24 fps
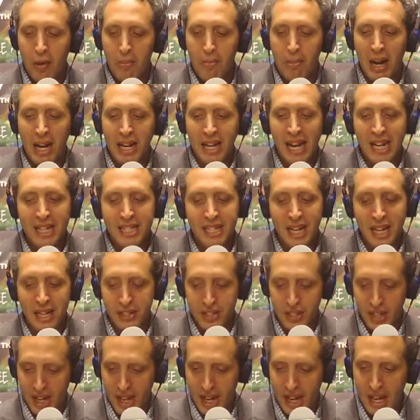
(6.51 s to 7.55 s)
My next guest
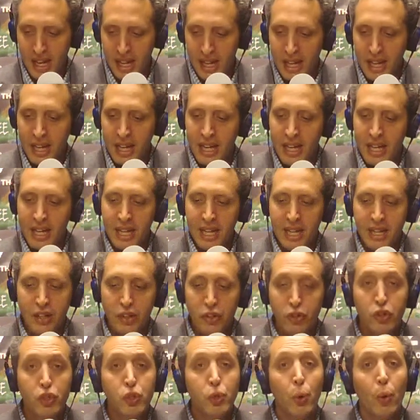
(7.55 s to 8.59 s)
today
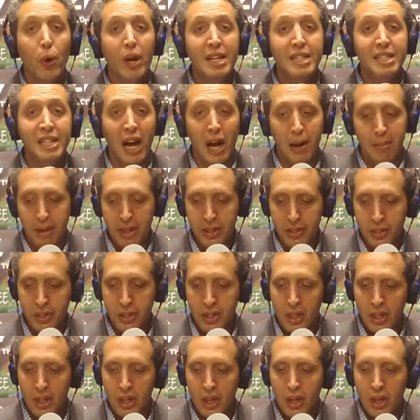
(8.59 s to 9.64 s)
is Troy
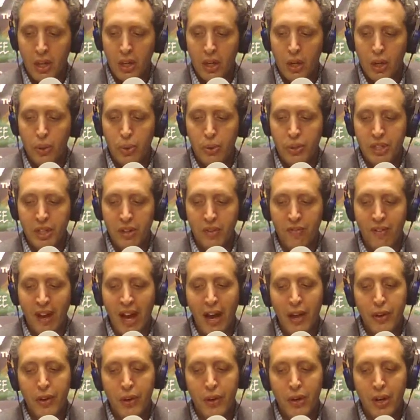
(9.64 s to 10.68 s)
Thomas, who is the
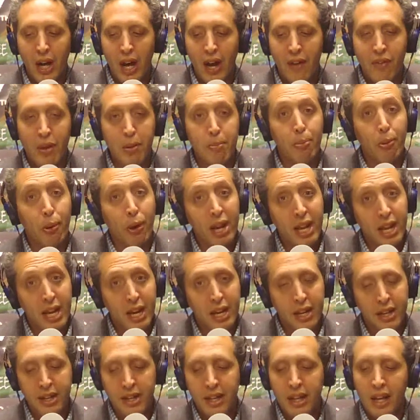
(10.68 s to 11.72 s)
founder of a
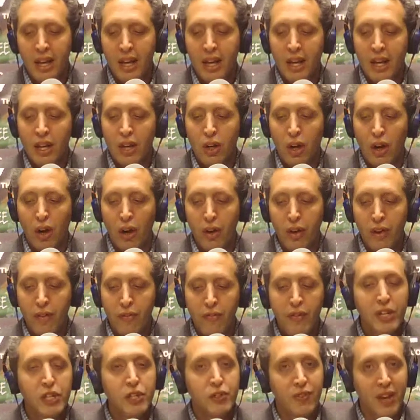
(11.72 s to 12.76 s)
brand called
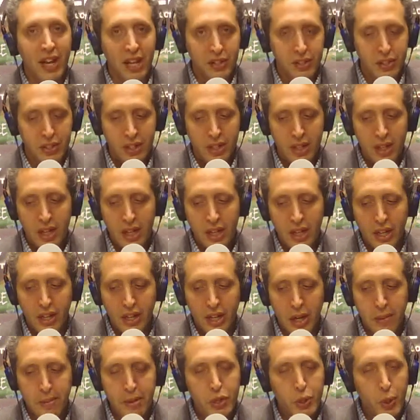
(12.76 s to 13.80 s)
Fish Face. Can
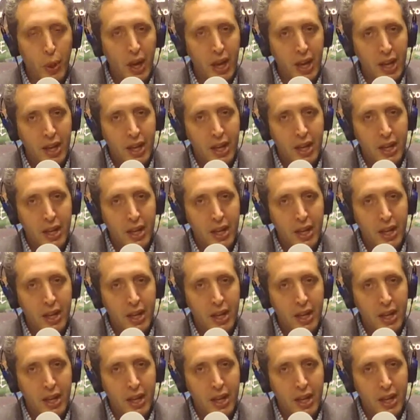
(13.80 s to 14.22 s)
you hear me, Troy?